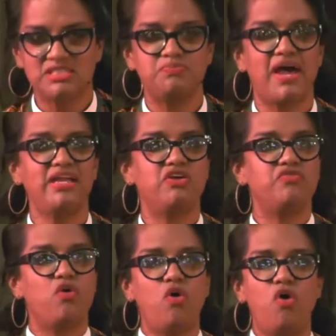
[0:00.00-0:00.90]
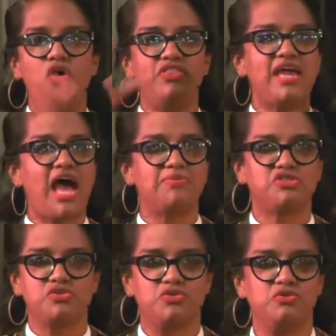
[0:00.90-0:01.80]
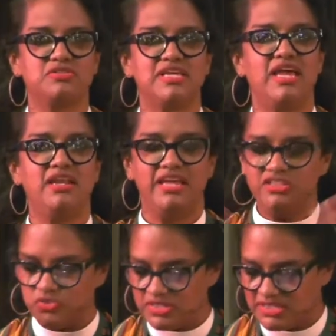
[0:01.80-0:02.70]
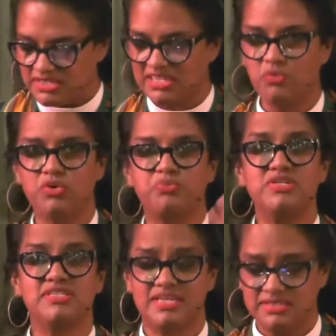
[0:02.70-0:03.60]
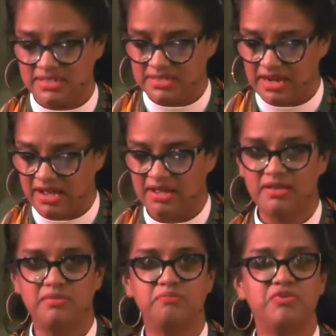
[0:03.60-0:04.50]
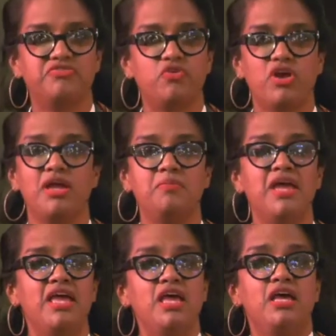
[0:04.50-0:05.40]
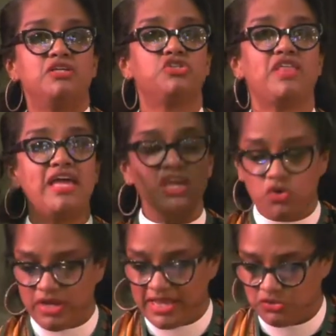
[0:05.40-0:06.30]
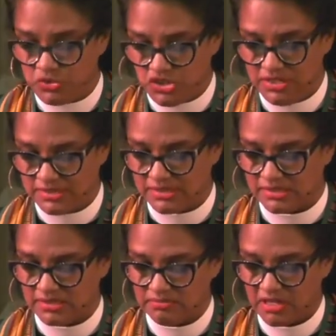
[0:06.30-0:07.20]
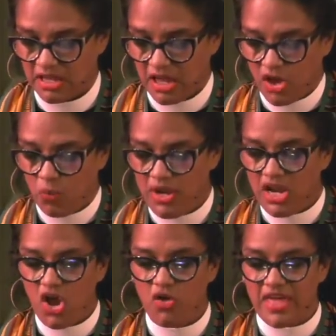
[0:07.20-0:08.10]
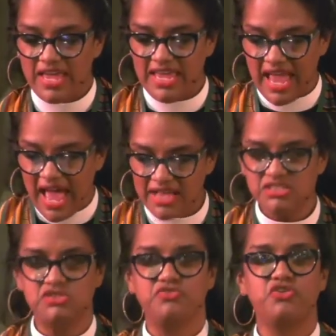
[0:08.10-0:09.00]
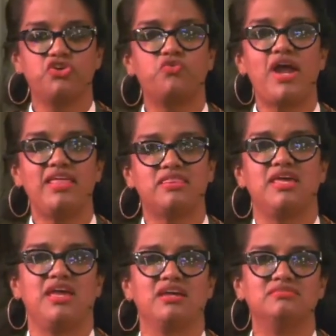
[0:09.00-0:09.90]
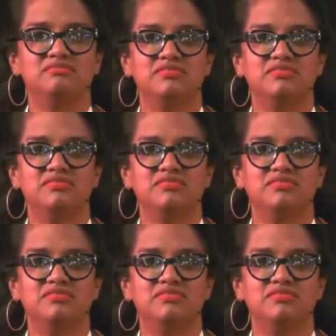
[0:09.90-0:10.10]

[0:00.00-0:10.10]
despite of all the obstacles and hindrances that were presented before him so that he could get to Jesus. We know that he asked for the right thing.